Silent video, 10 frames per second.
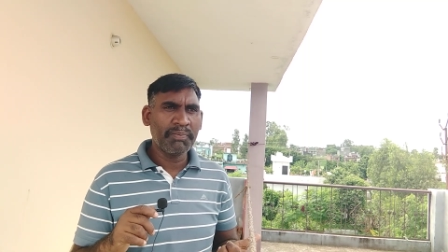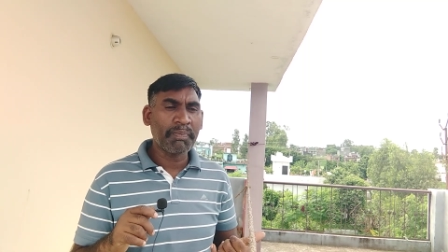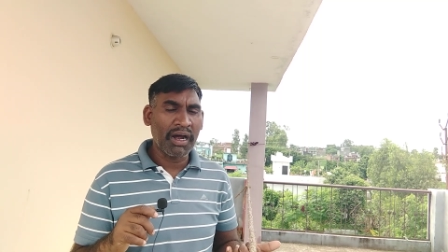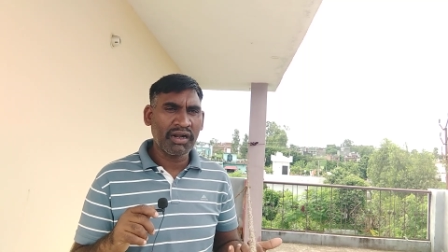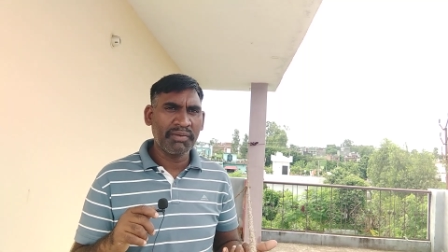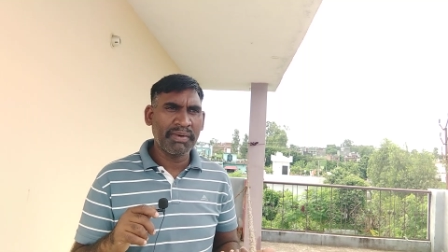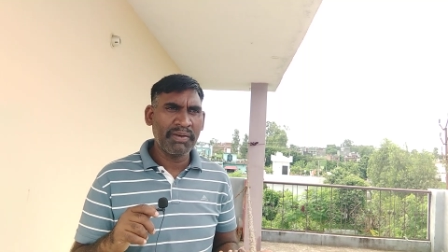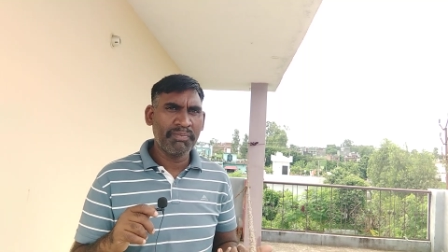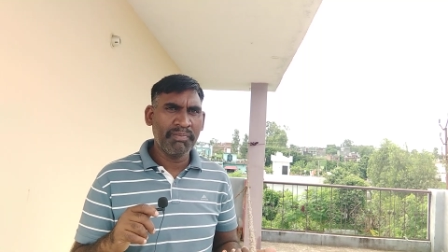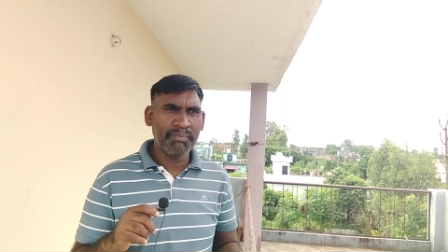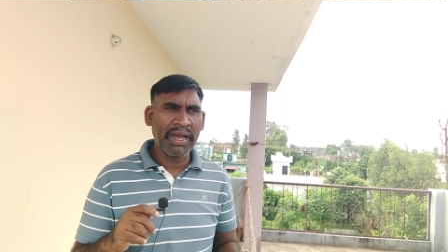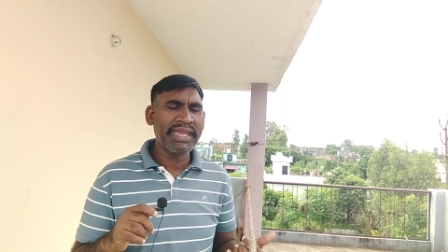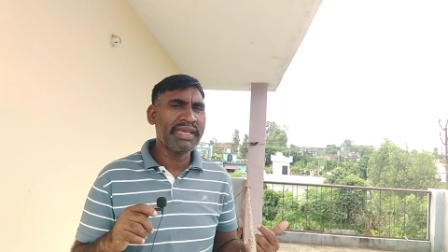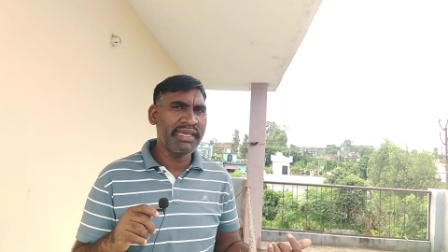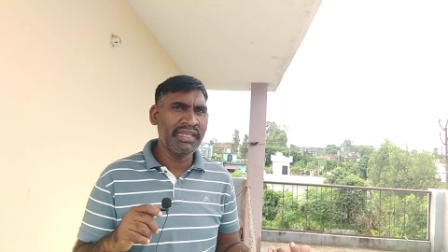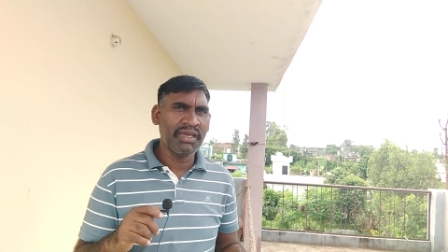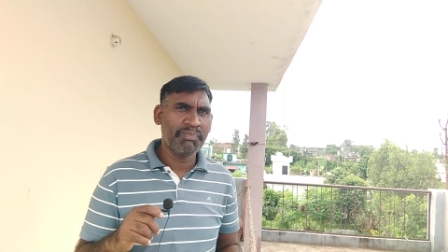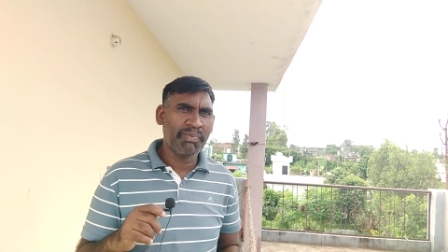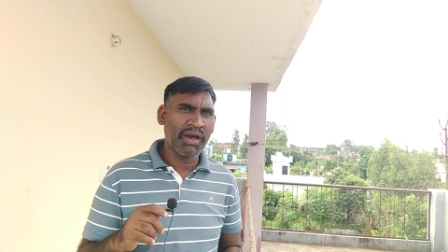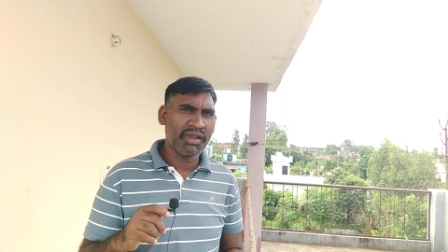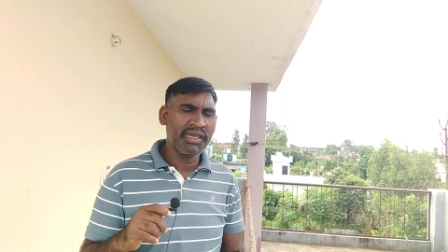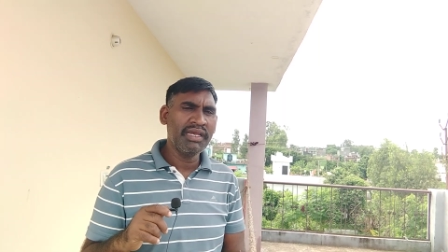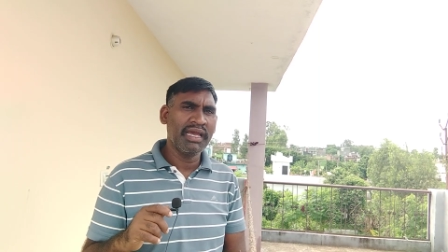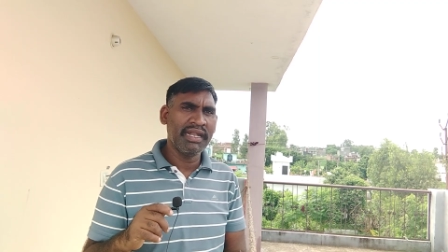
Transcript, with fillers: parked my bike in a parking,